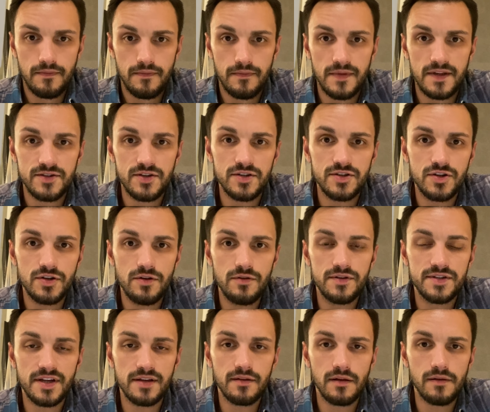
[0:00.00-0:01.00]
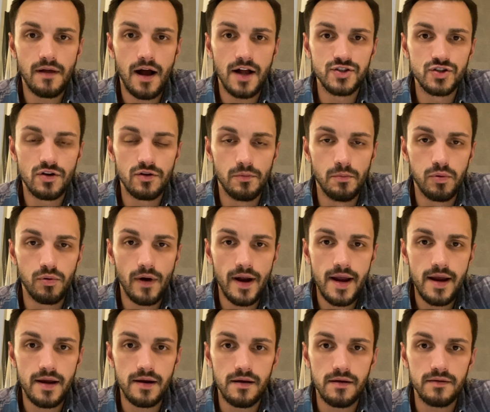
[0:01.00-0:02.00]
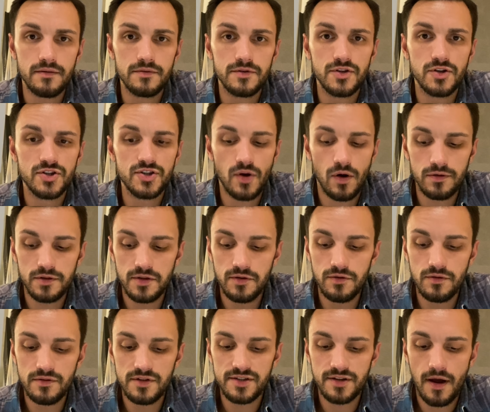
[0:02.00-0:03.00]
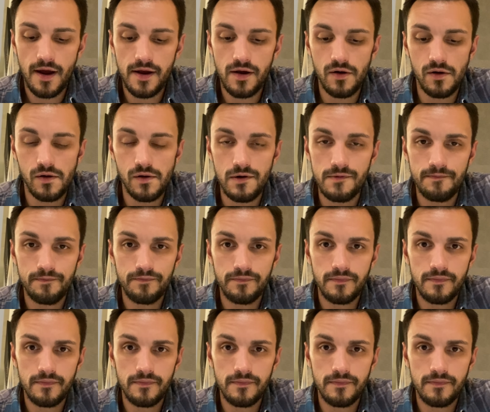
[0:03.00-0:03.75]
This is using the logical brain to start the new cycle,